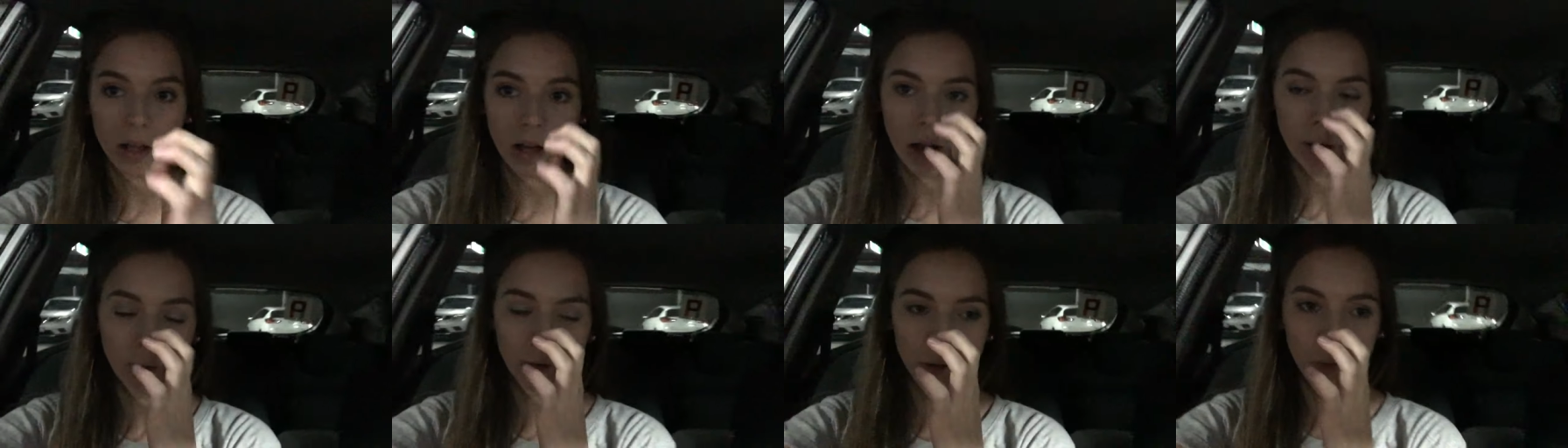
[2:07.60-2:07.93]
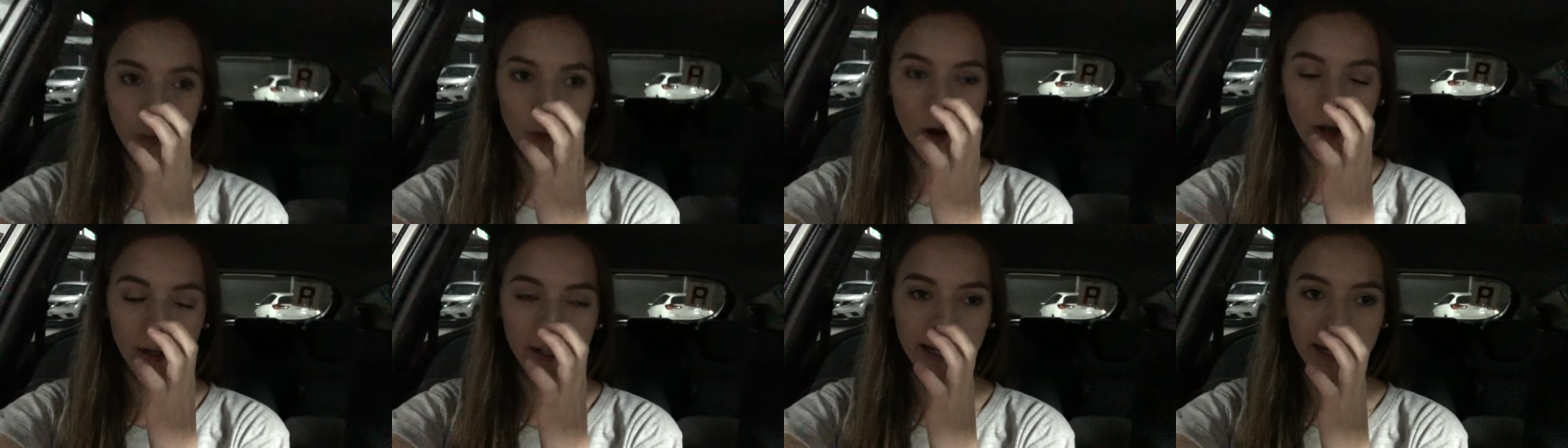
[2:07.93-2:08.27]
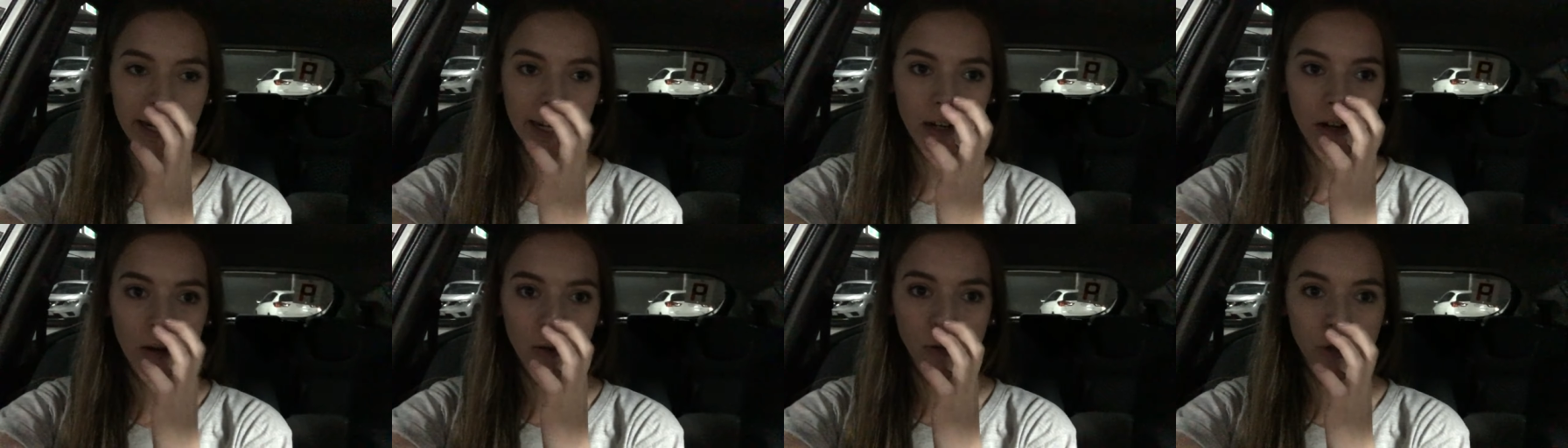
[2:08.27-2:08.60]
I was working
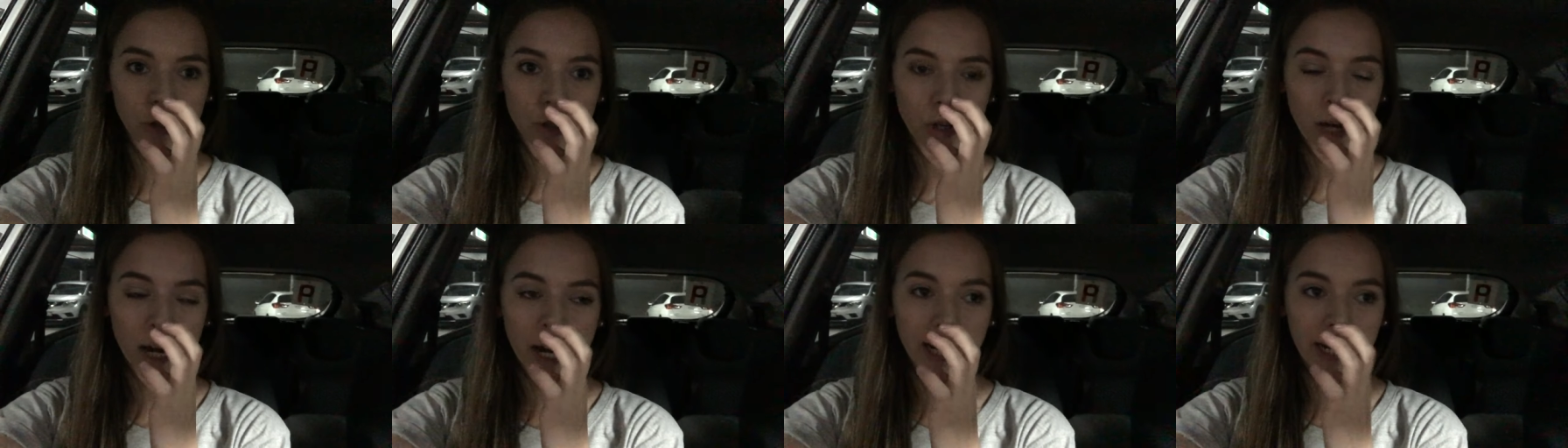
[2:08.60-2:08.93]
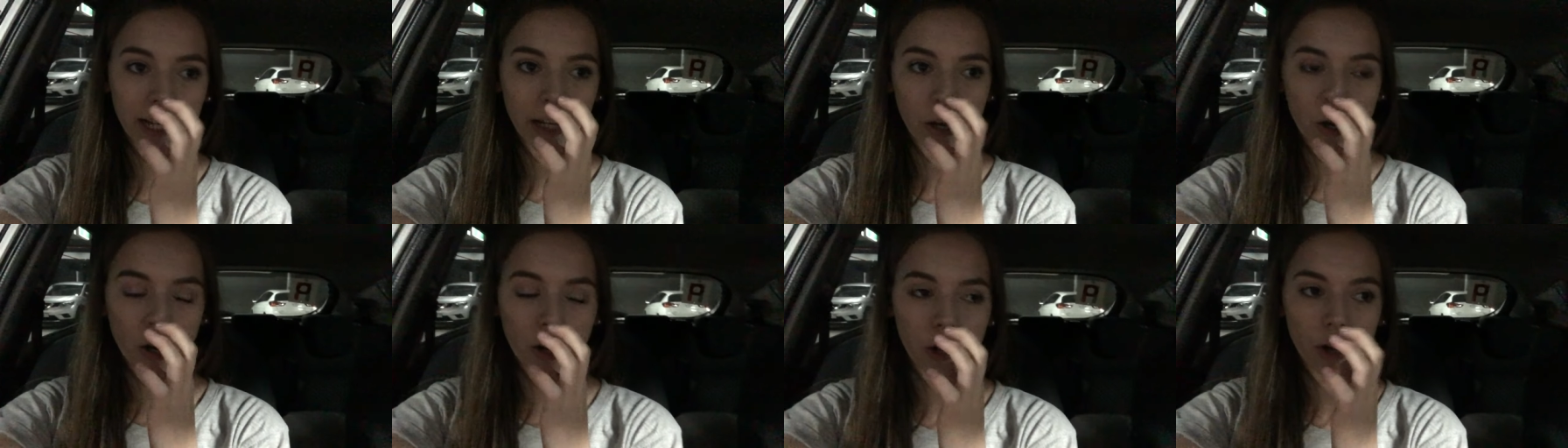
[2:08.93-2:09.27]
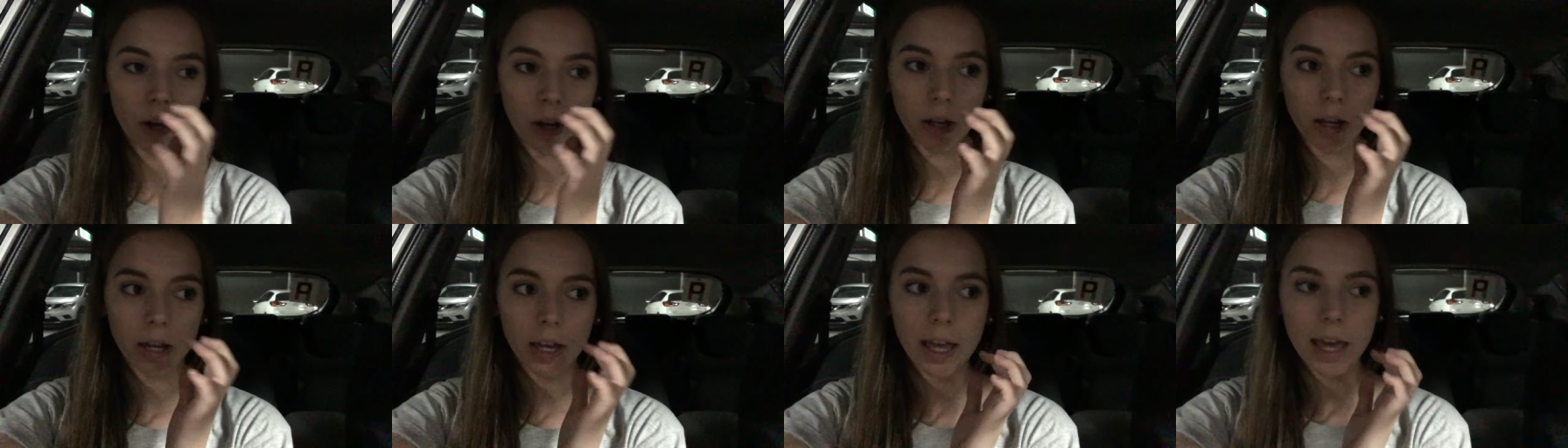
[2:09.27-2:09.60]
and I was training
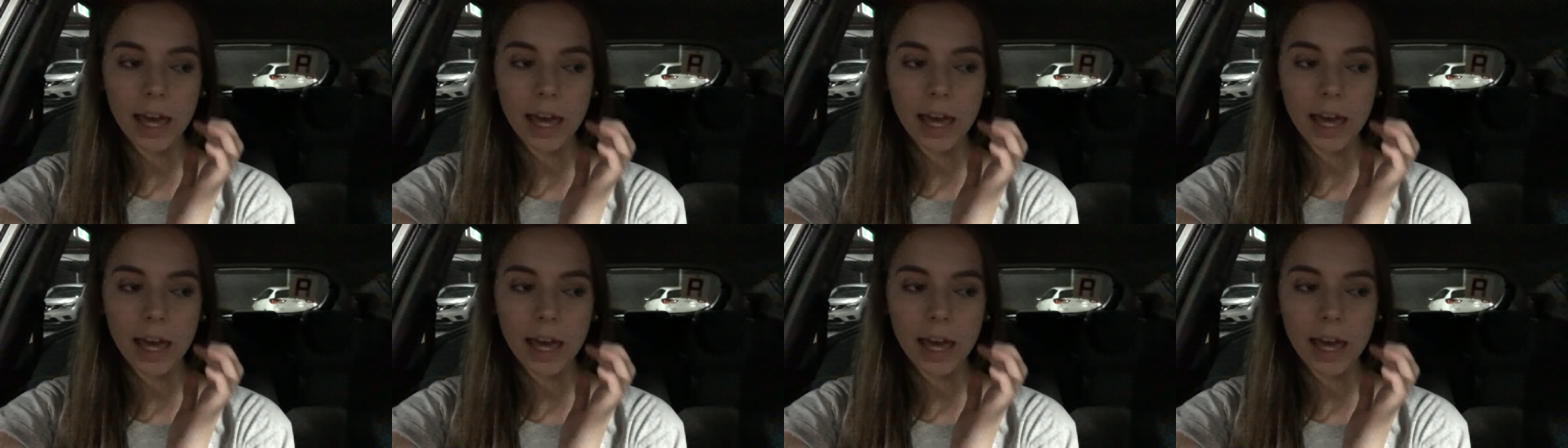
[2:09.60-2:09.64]
her.